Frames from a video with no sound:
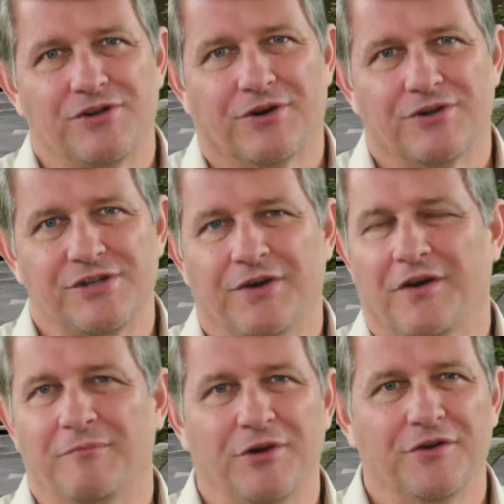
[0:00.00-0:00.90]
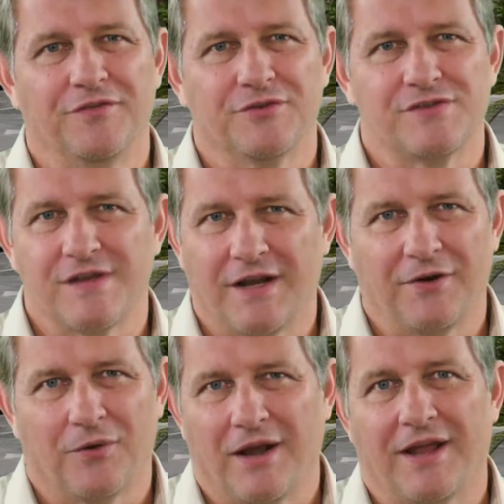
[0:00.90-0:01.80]
Church here in beautiful
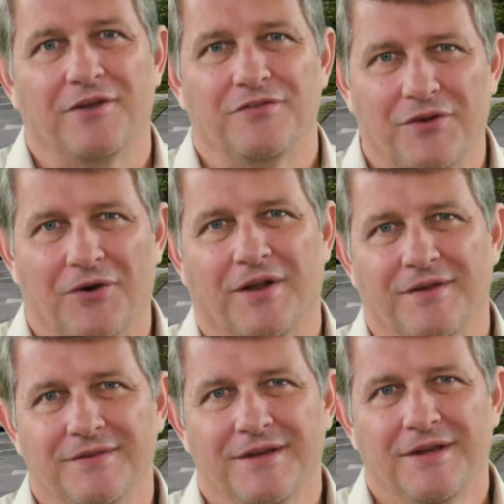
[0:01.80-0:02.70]
sunny Orlando, Florida.